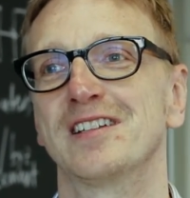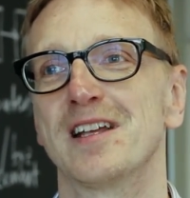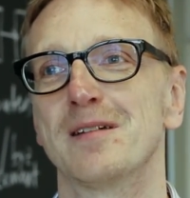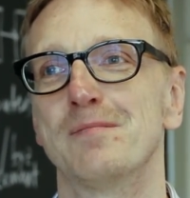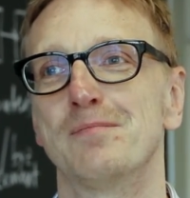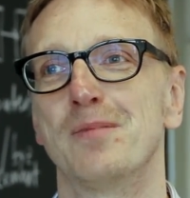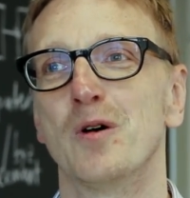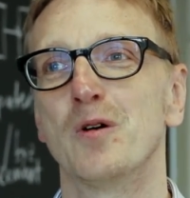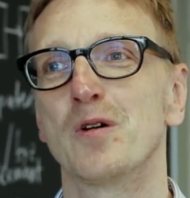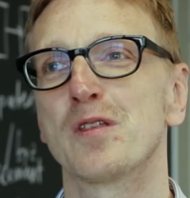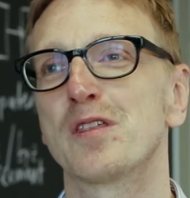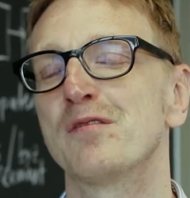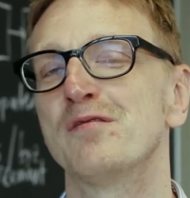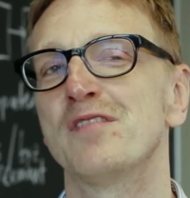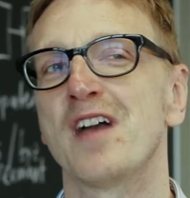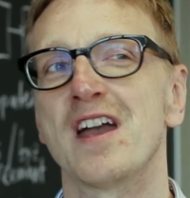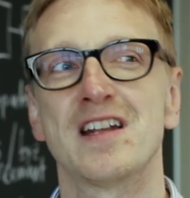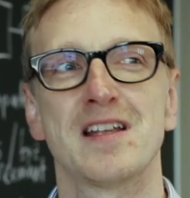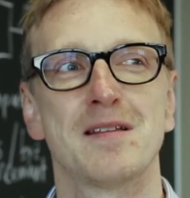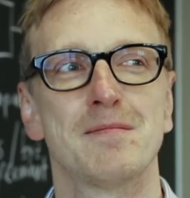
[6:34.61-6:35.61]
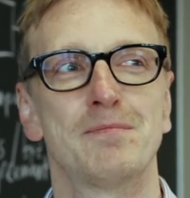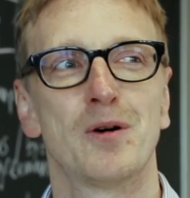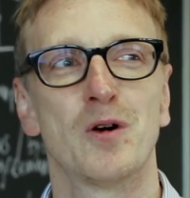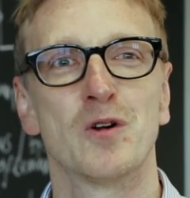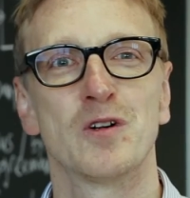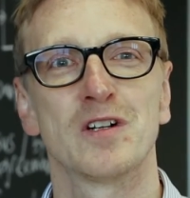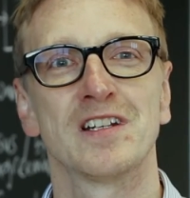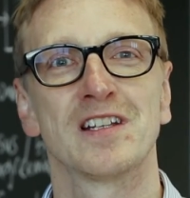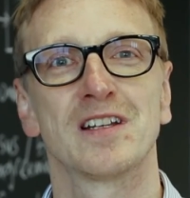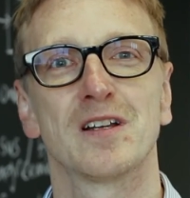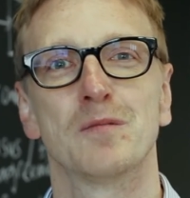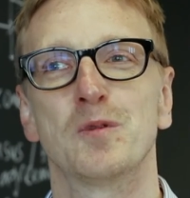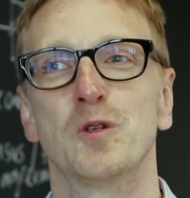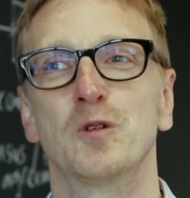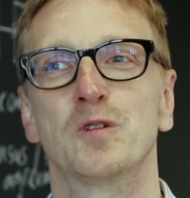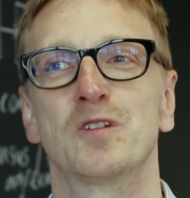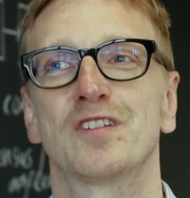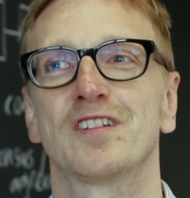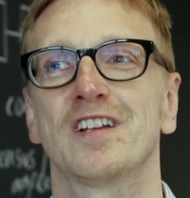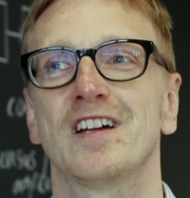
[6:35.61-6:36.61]
They're both very important in
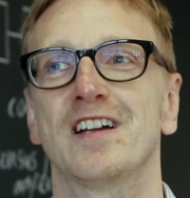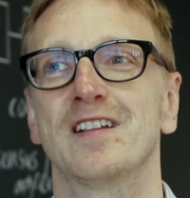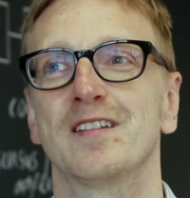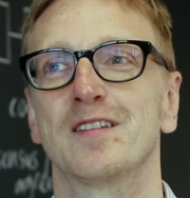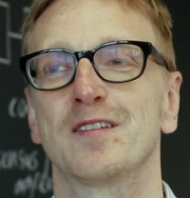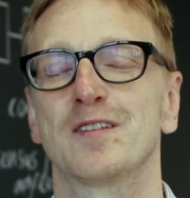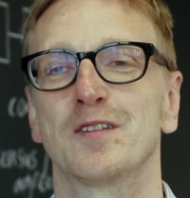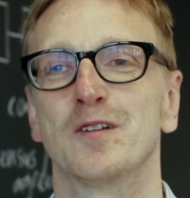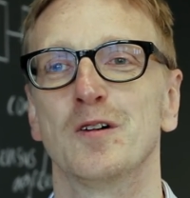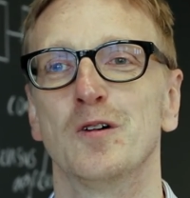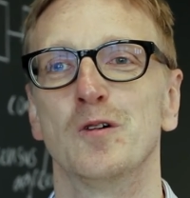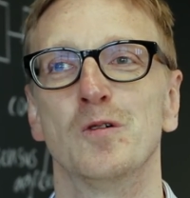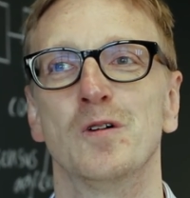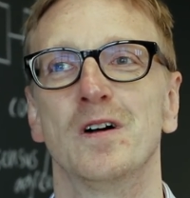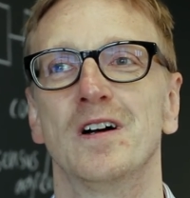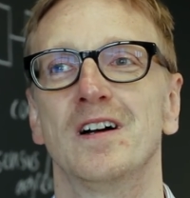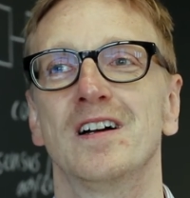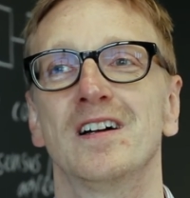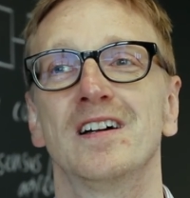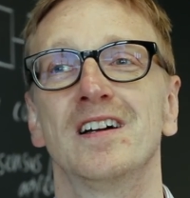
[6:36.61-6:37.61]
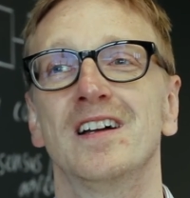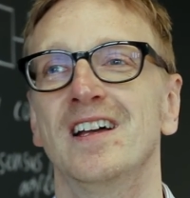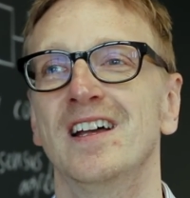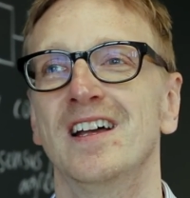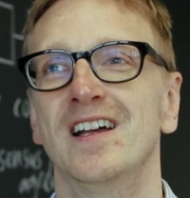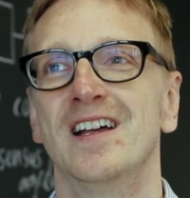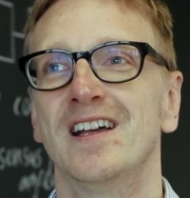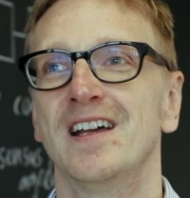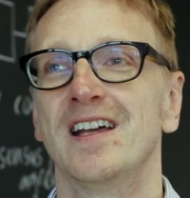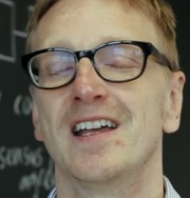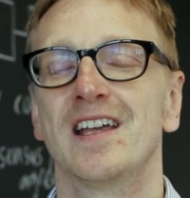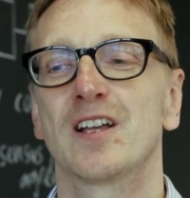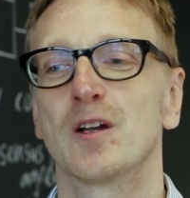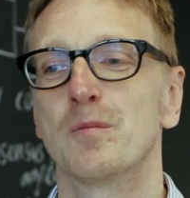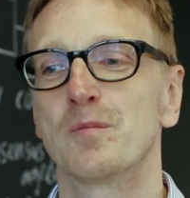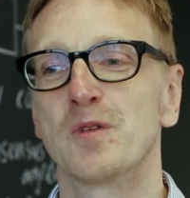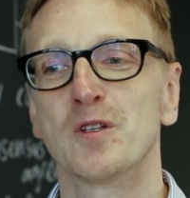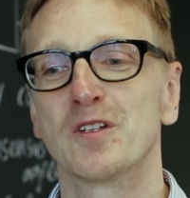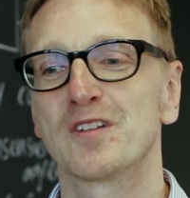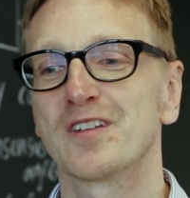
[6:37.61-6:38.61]
computer science. So uh, in
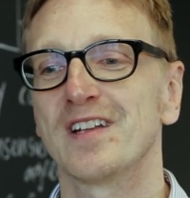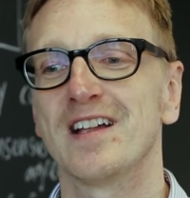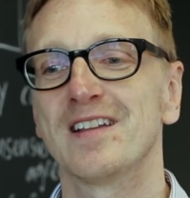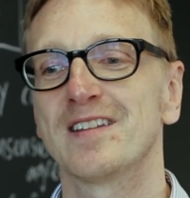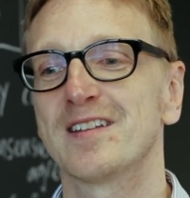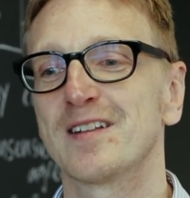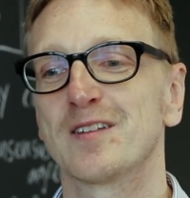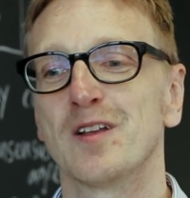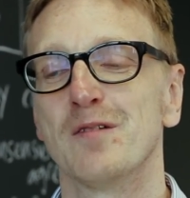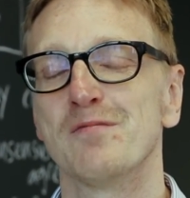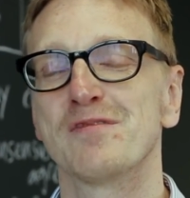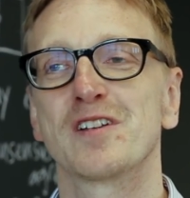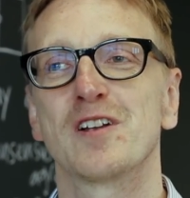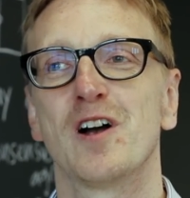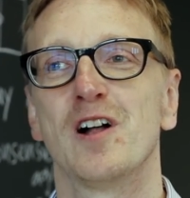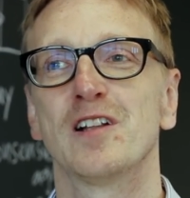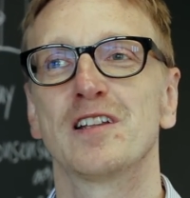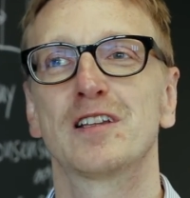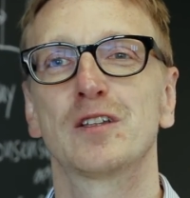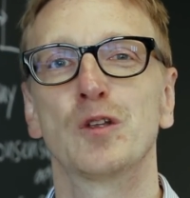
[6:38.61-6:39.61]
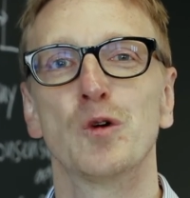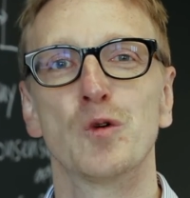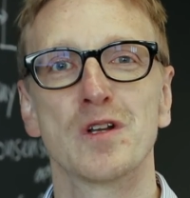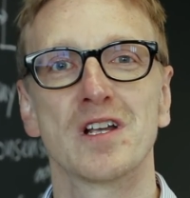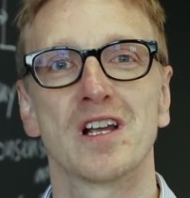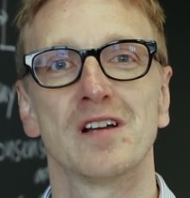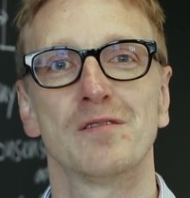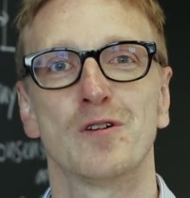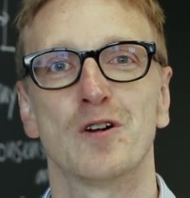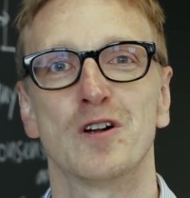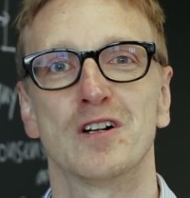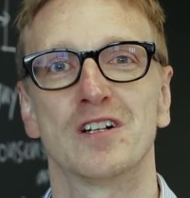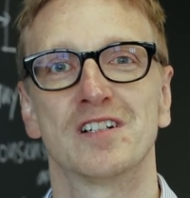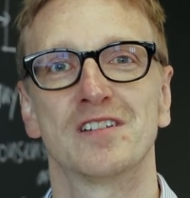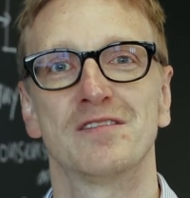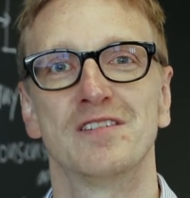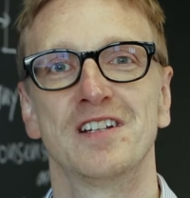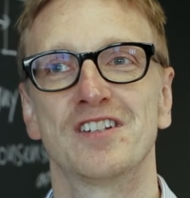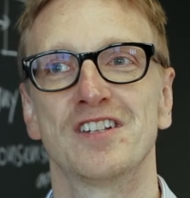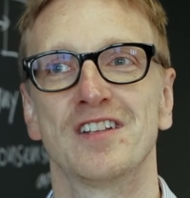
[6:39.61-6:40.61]
computer science, there's something called the Turing Award,
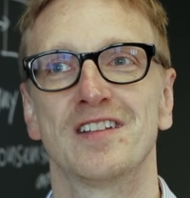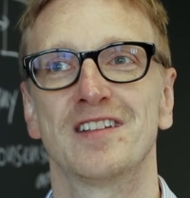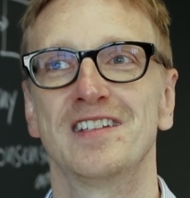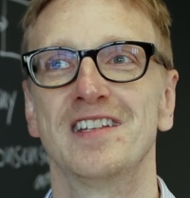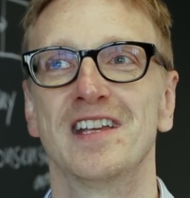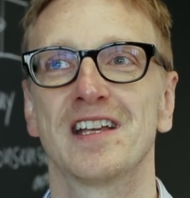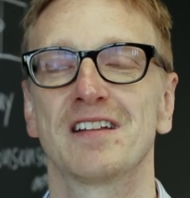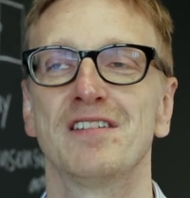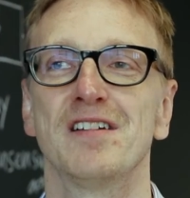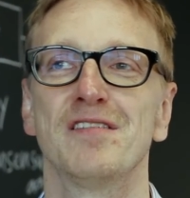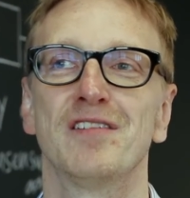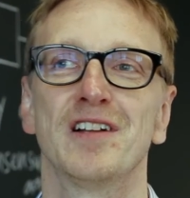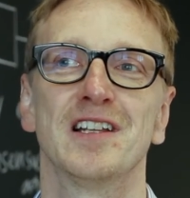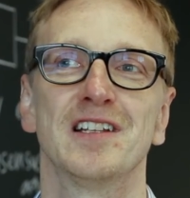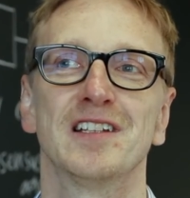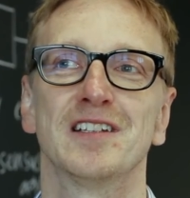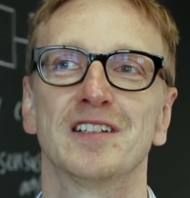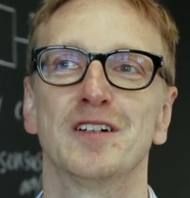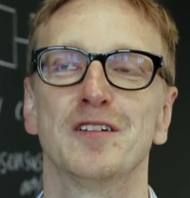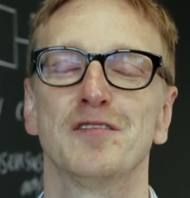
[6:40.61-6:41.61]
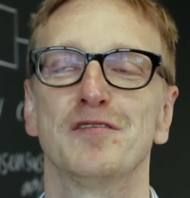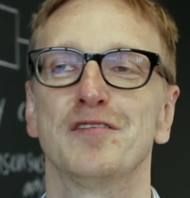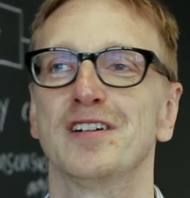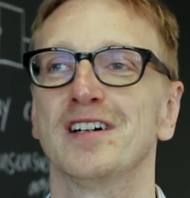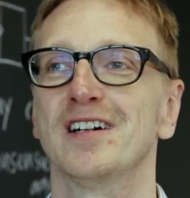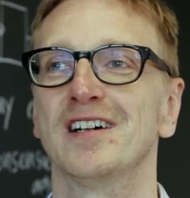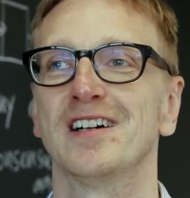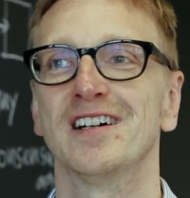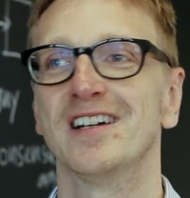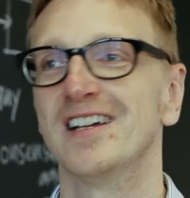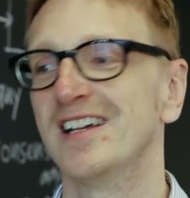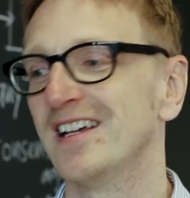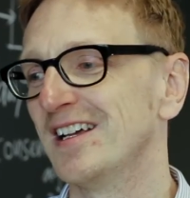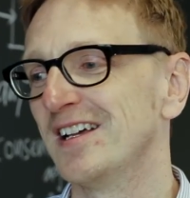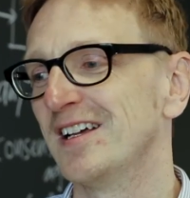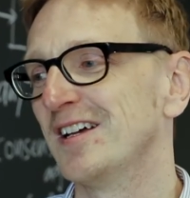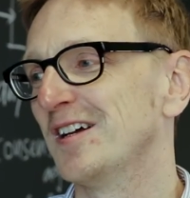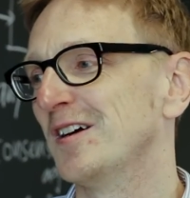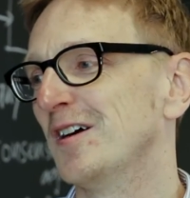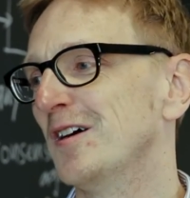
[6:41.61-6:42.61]
which is the equivalent of, uh,
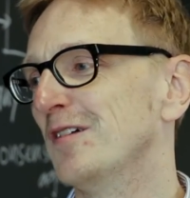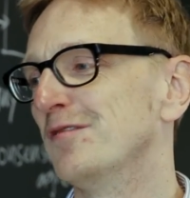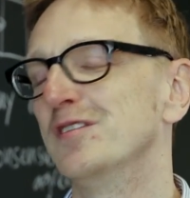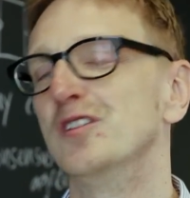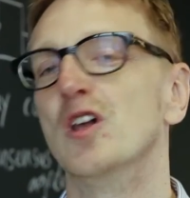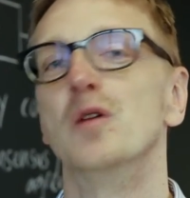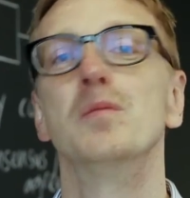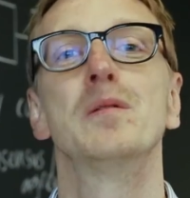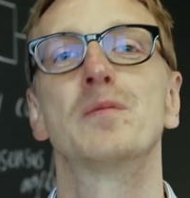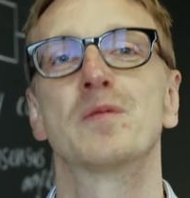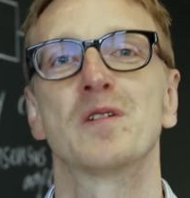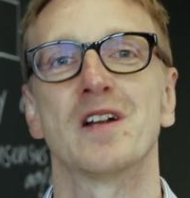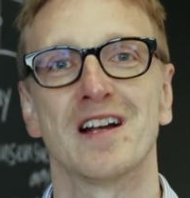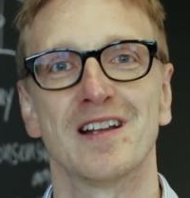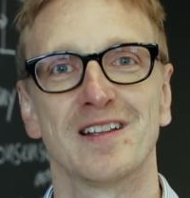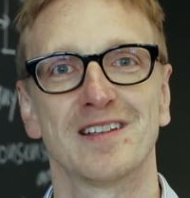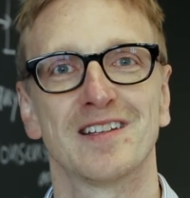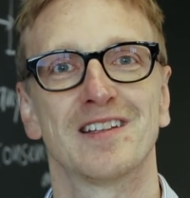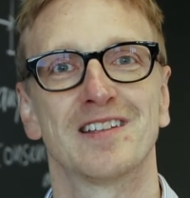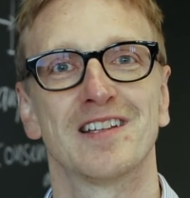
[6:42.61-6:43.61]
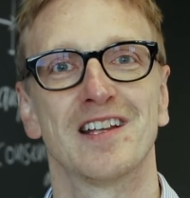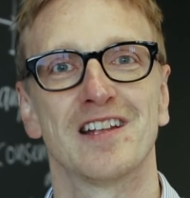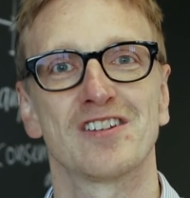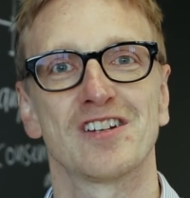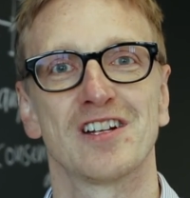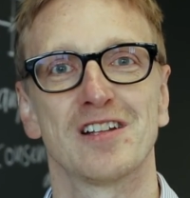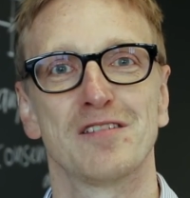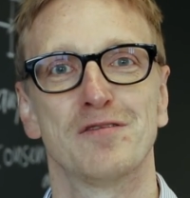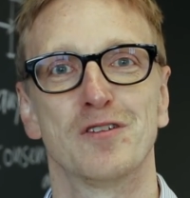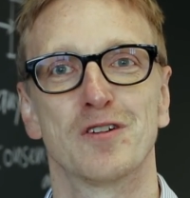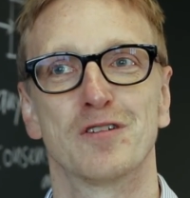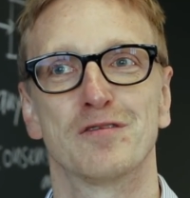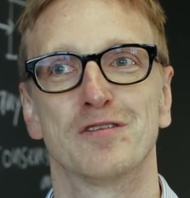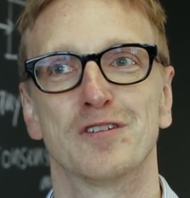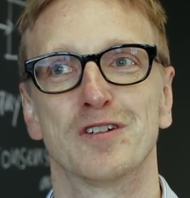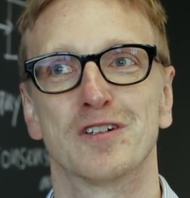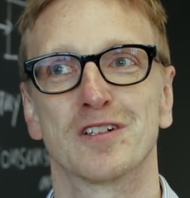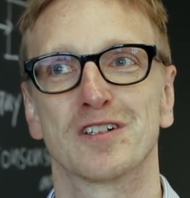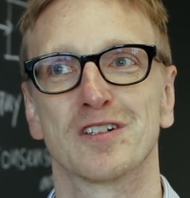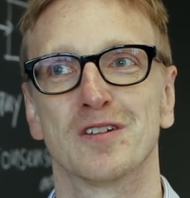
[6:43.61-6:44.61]
of a Nobel Prize, essentially, for,
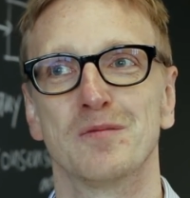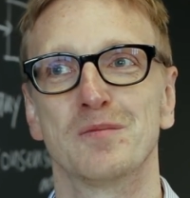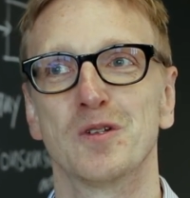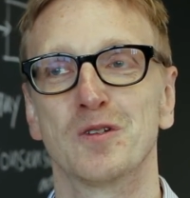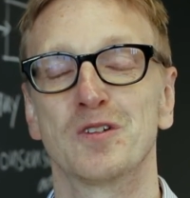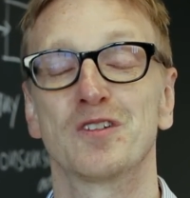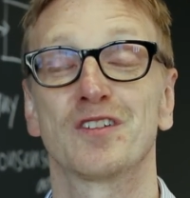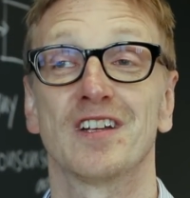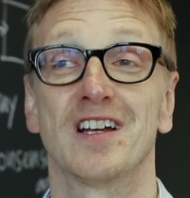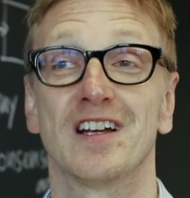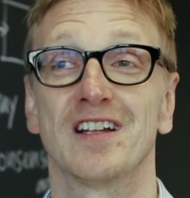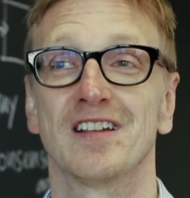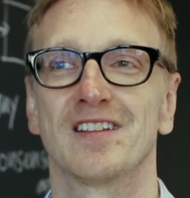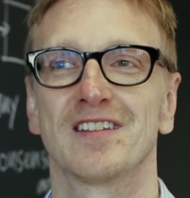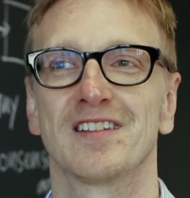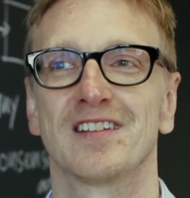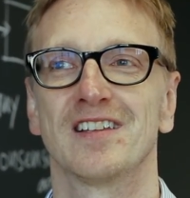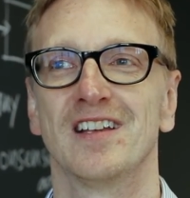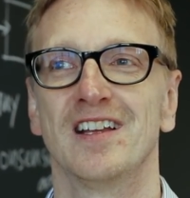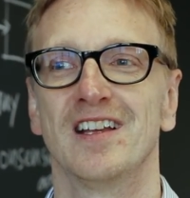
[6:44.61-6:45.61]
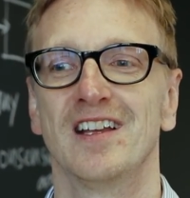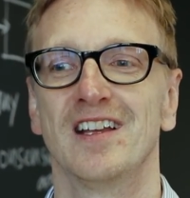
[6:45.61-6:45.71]
for computer science.